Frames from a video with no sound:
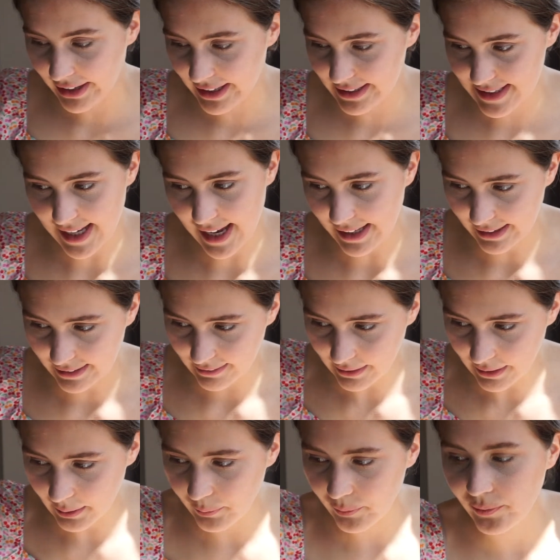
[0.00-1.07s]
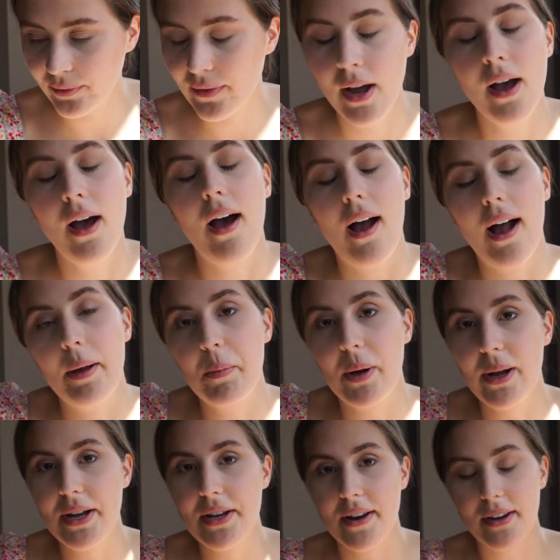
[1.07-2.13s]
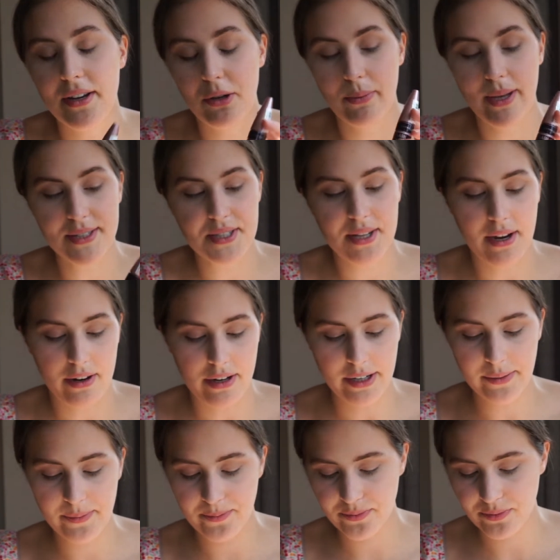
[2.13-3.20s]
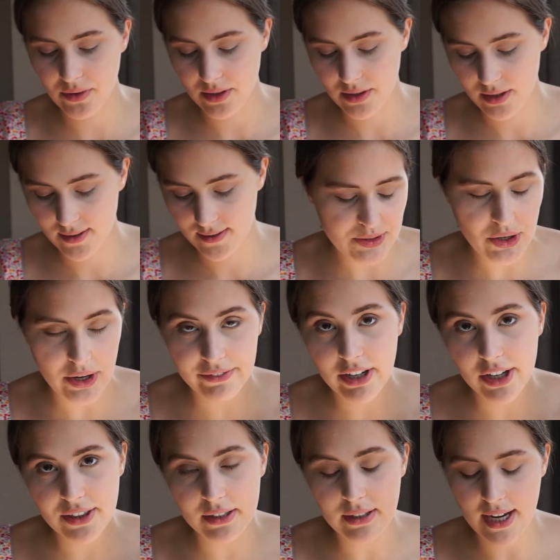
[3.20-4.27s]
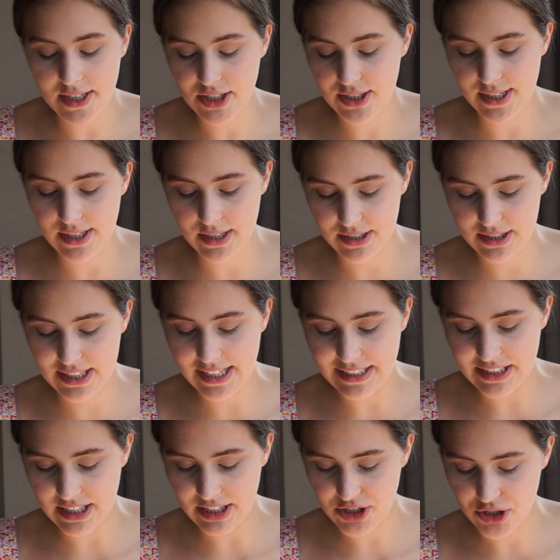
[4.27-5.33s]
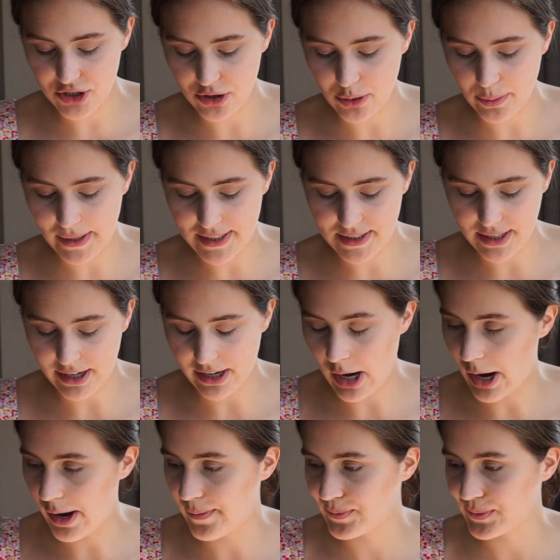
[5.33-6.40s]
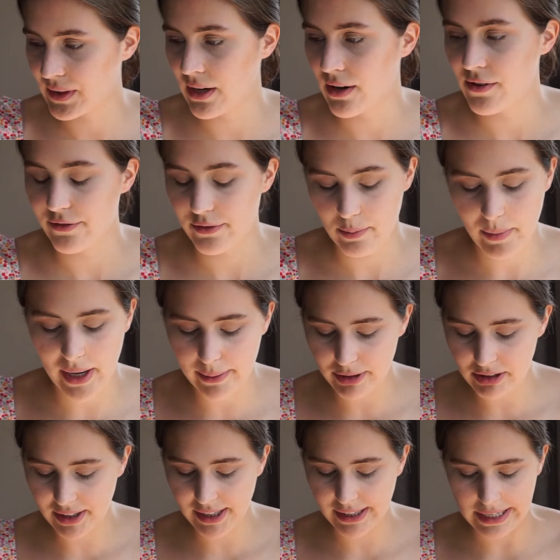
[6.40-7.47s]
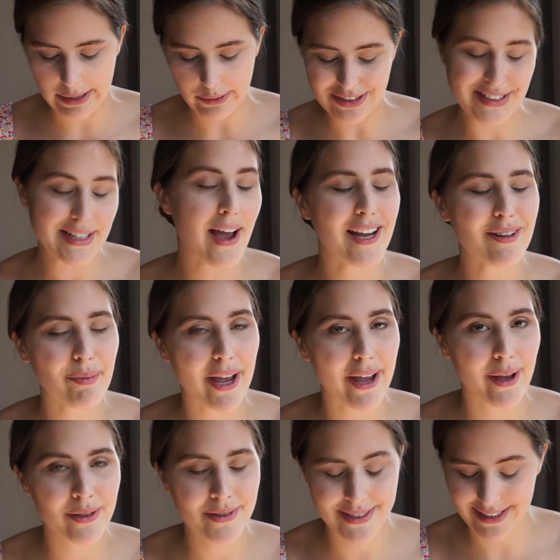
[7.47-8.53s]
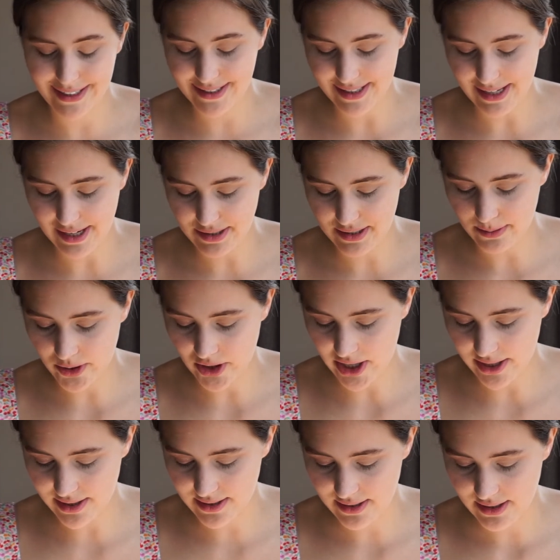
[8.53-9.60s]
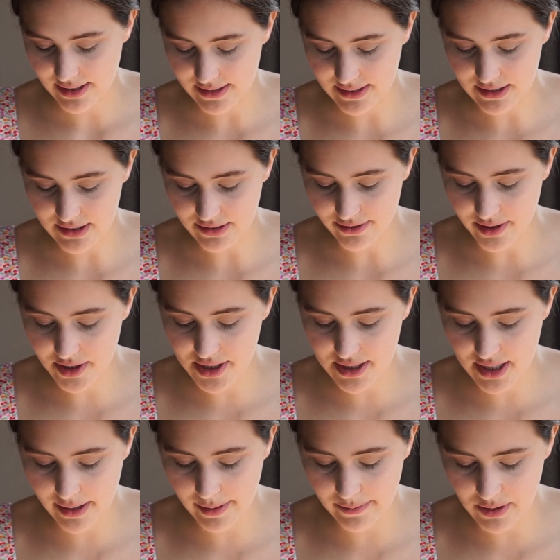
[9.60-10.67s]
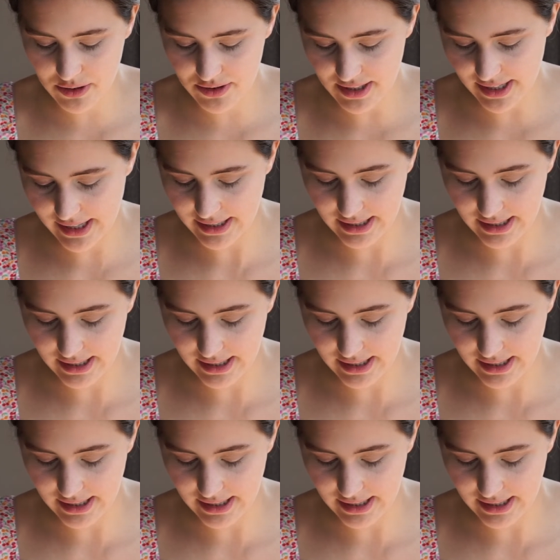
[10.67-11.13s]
excitingly, I bought a new mascara. So I've got the Lash Sensational Mascara from Maybelline. It was £9 at Sainsbury's. This is the first time I'm using it,